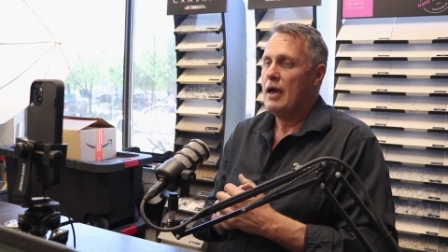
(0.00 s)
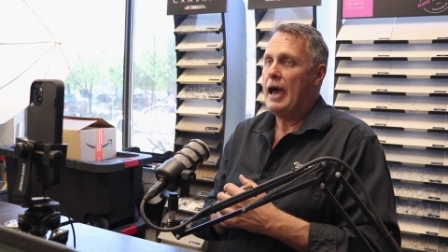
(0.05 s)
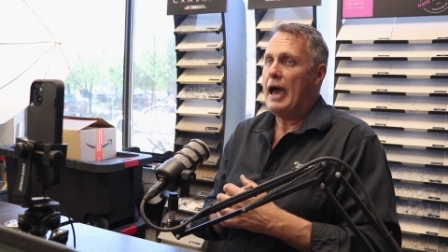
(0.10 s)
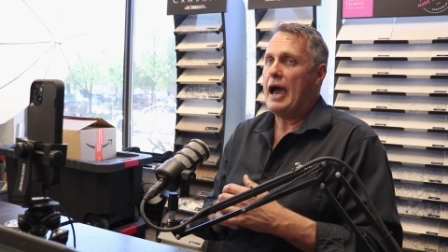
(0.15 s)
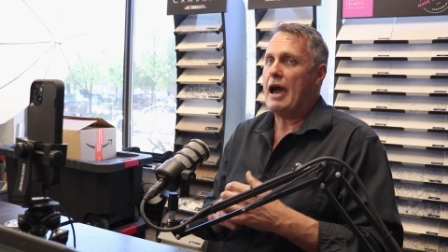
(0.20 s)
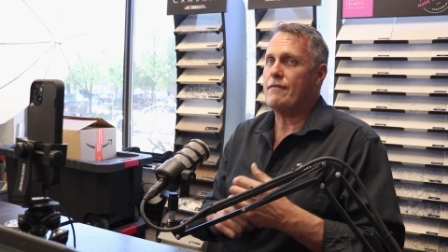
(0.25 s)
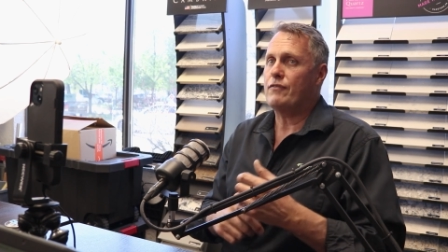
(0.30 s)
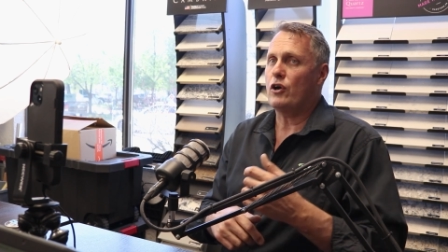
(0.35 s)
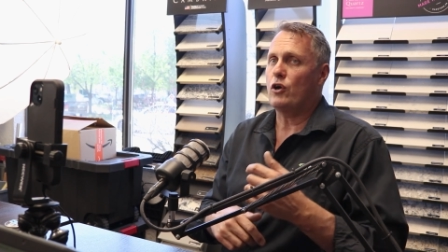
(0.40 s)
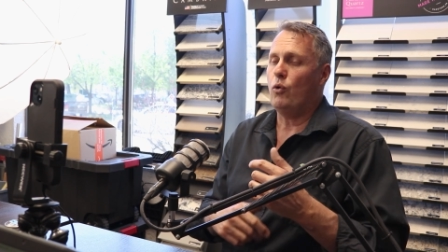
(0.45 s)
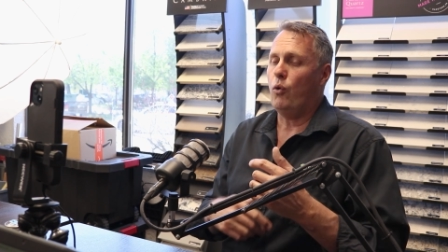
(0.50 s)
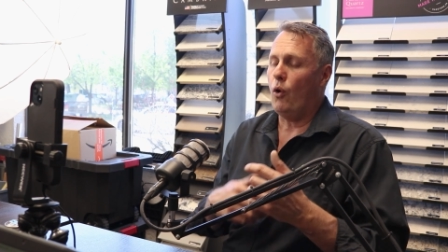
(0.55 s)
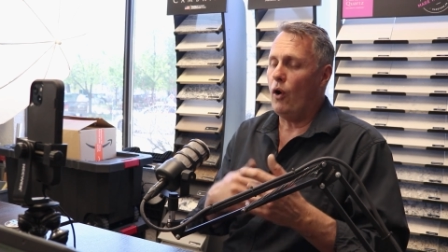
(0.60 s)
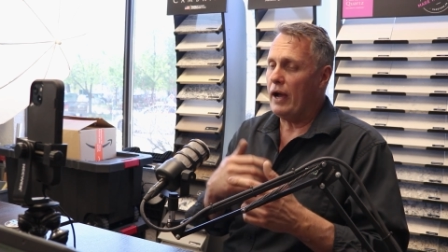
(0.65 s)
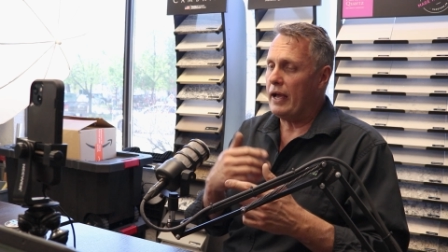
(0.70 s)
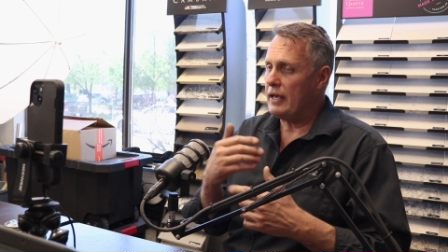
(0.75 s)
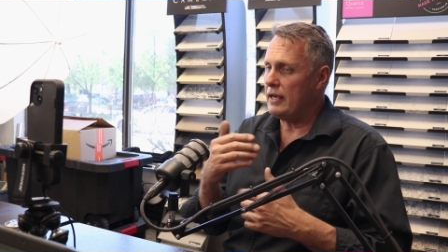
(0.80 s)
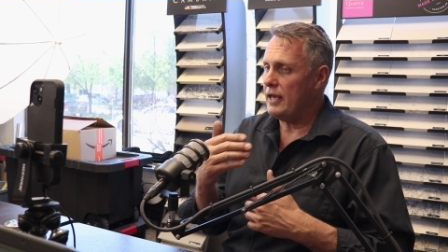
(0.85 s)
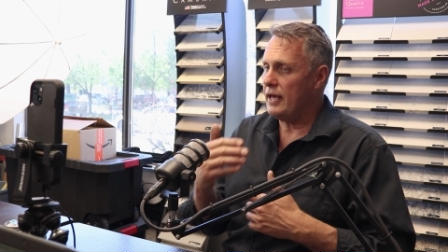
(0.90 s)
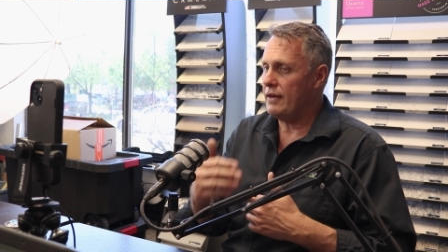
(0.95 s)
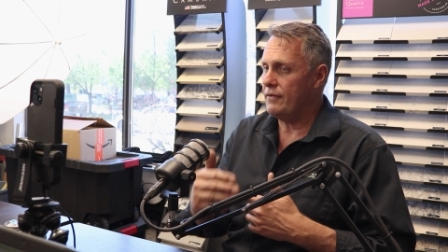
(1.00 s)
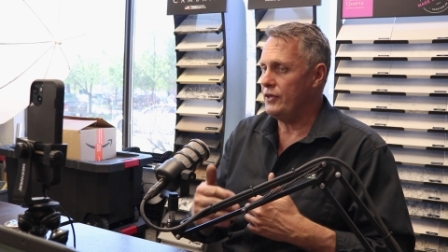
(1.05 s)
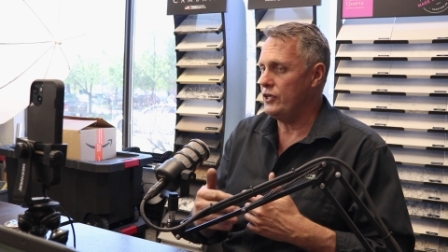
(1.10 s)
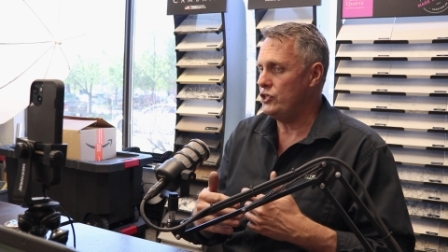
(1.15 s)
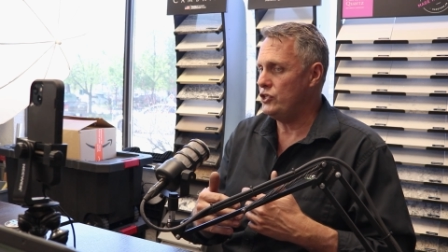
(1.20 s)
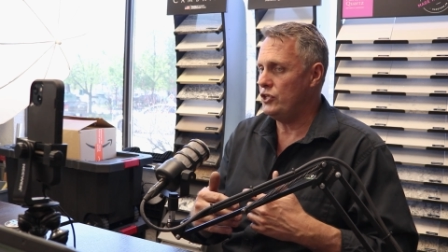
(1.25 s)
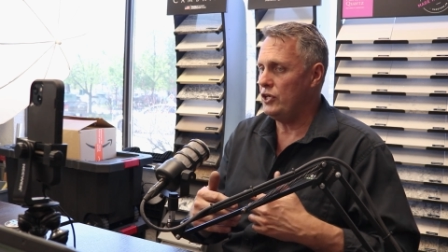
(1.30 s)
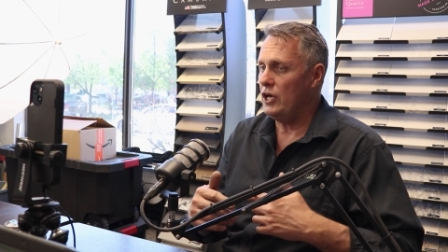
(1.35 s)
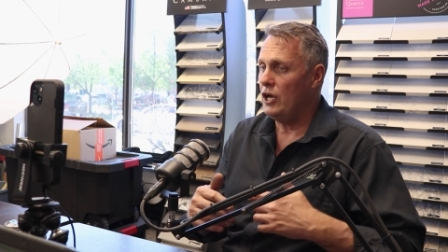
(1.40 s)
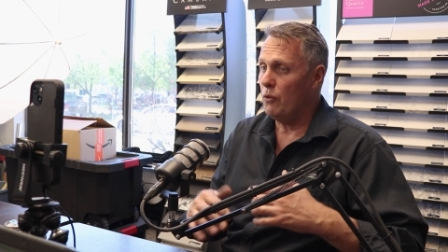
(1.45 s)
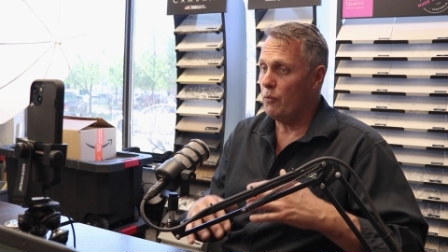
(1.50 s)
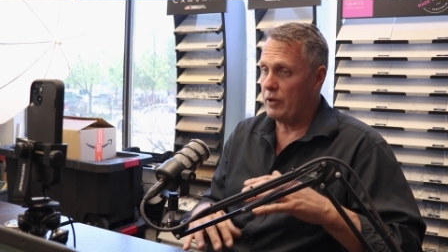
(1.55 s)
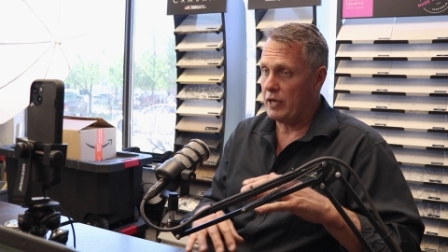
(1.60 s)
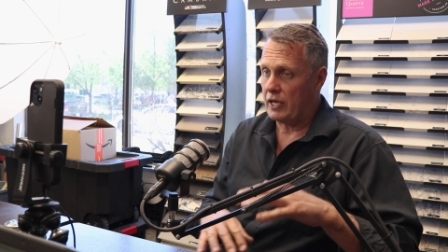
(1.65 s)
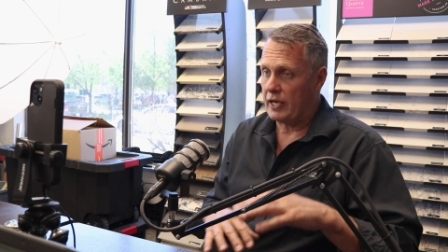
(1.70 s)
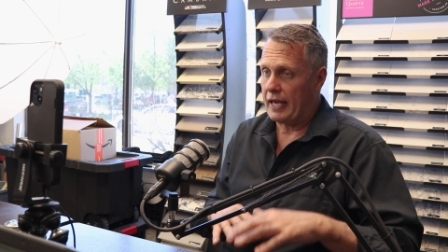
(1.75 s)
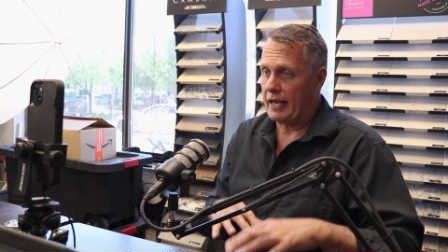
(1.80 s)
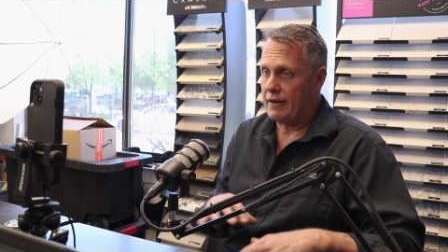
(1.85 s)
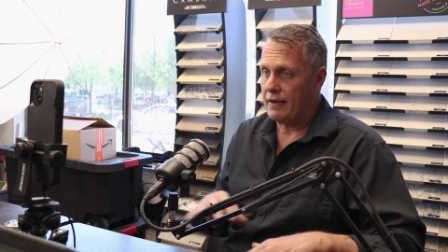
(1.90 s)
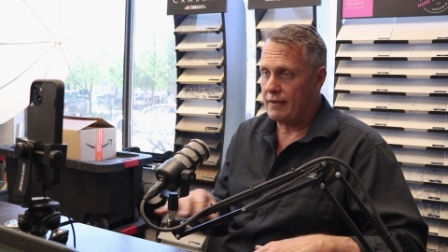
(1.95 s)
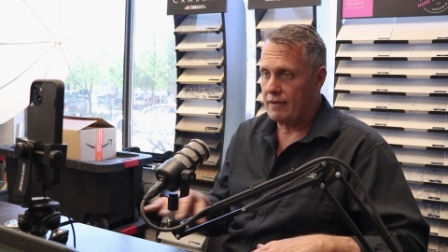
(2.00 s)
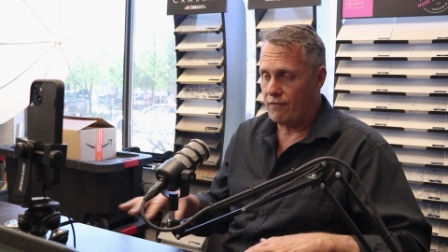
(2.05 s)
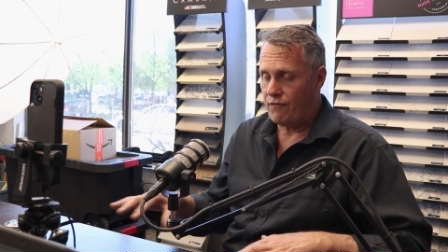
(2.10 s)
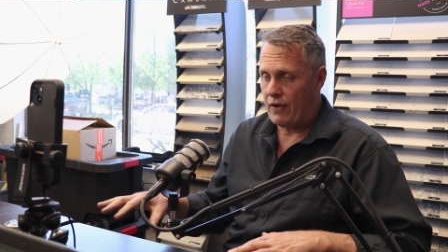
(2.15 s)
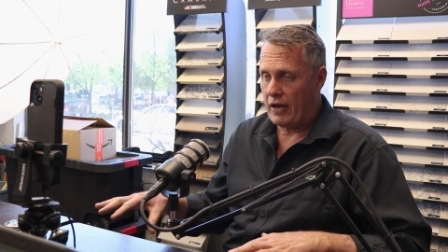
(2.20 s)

Have a quiet year this year where you're getting the